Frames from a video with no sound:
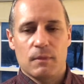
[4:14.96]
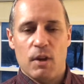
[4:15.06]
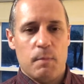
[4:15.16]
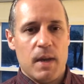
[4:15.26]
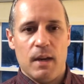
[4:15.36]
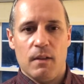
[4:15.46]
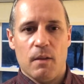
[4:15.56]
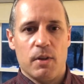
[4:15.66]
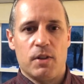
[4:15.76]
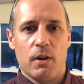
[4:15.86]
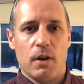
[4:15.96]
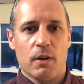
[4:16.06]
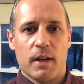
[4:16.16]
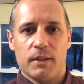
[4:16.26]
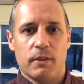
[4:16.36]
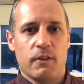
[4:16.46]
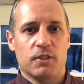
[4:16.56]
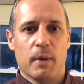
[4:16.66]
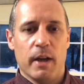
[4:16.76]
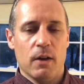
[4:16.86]
repeating the material as if
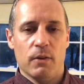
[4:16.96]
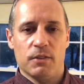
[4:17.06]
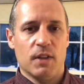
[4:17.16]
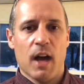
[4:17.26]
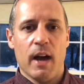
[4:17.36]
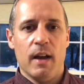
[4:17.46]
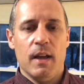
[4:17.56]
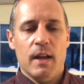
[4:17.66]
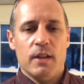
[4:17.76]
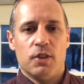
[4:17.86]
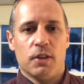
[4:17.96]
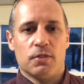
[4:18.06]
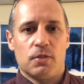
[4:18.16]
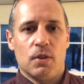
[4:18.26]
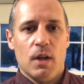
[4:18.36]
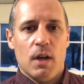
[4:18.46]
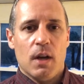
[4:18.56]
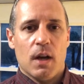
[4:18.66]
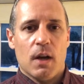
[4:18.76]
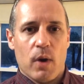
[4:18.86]
it's my own. It's not just
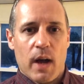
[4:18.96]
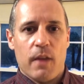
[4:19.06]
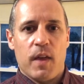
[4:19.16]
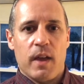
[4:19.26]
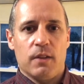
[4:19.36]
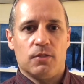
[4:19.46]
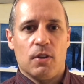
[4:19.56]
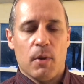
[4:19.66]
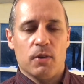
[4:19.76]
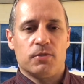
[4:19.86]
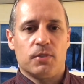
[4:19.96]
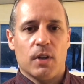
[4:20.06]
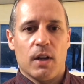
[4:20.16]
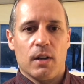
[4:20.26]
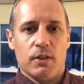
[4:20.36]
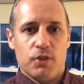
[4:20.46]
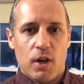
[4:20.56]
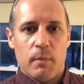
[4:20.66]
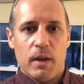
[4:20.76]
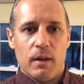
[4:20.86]
what I think is the most
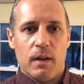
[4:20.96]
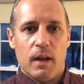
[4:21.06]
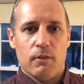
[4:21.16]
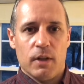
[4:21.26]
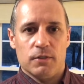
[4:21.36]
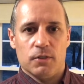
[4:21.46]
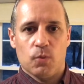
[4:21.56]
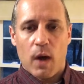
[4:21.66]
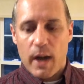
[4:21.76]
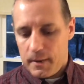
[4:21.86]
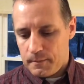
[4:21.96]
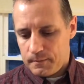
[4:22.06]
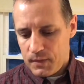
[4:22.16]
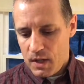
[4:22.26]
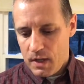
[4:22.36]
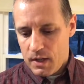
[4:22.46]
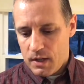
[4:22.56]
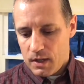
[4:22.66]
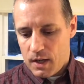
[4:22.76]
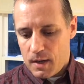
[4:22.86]
legitimate and reasons why.
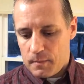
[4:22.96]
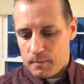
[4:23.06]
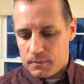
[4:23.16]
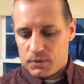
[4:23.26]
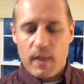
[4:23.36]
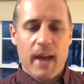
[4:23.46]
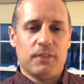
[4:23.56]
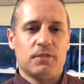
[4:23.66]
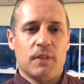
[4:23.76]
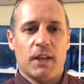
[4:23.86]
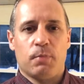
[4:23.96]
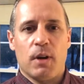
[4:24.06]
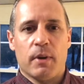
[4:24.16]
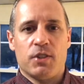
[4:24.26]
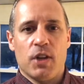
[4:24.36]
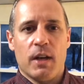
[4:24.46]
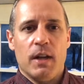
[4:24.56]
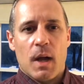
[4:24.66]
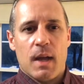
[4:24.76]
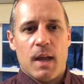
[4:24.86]
So that's pretty much it.
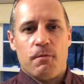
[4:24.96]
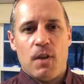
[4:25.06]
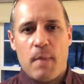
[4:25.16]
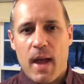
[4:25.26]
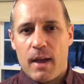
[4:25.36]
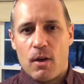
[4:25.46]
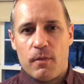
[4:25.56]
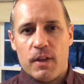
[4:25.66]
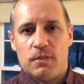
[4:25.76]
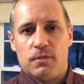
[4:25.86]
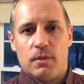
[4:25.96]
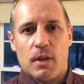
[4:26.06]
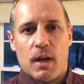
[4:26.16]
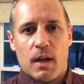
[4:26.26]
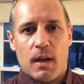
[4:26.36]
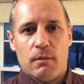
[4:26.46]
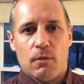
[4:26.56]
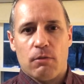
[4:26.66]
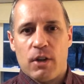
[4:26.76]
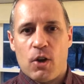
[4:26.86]
Again, feedback on this or
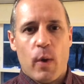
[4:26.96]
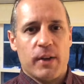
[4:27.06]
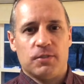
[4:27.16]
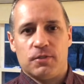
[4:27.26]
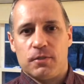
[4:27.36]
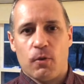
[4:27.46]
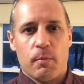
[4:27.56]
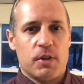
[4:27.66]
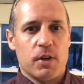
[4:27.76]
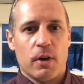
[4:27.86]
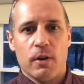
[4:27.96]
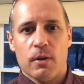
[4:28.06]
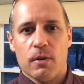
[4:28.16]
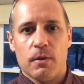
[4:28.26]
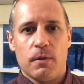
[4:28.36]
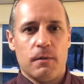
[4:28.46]
requests for material